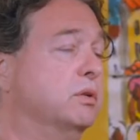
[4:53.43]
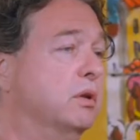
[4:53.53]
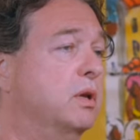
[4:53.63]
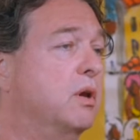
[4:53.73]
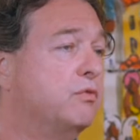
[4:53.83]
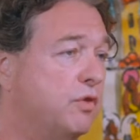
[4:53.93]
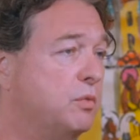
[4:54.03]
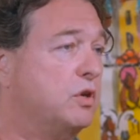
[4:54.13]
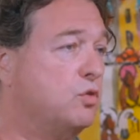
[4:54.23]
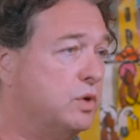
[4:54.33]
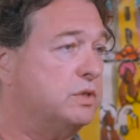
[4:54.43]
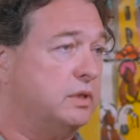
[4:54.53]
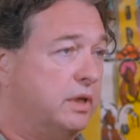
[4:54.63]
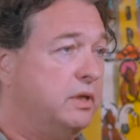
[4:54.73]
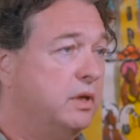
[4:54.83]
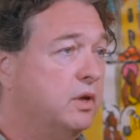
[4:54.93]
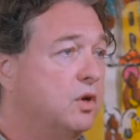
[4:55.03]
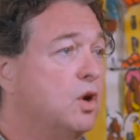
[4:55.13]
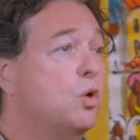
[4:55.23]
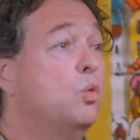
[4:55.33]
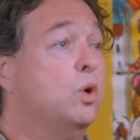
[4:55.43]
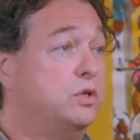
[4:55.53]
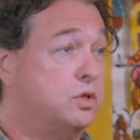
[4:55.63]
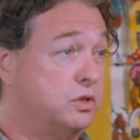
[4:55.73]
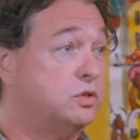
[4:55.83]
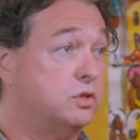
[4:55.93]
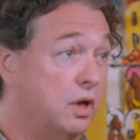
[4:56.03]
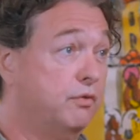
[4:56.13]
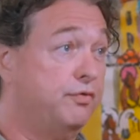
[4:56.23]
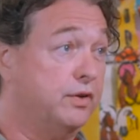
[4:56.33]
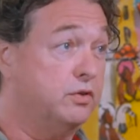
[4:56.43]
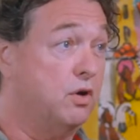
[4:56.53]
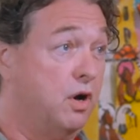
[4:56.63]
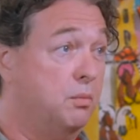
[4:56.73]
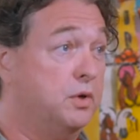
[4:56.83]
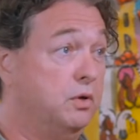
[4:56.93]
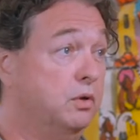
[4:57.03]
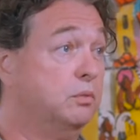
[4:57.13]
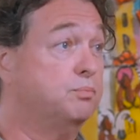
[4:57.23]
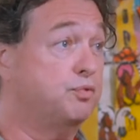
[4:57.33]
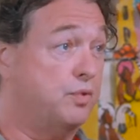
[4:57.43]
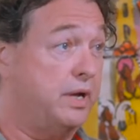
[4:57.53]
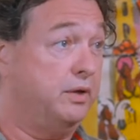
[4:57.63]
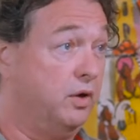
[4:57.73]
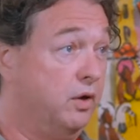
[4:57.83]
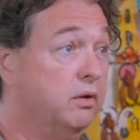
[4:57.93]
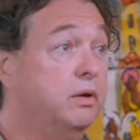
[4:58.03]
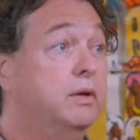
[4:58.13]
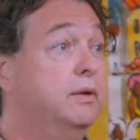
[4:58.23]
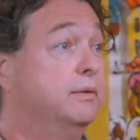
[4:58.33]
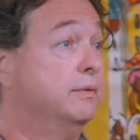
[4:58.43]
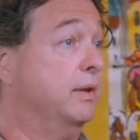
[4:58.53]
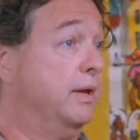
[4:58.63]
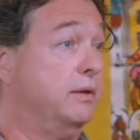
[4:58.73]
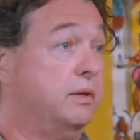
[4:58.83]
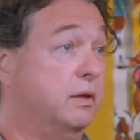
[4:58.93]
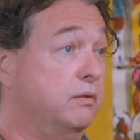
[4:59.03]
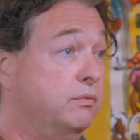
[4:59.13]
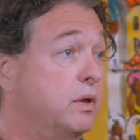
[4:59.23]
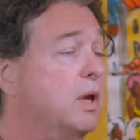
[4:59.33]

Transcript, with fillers: yeah. from yeah. a grizzly. Yes. Which is a phenomenal predator. Like if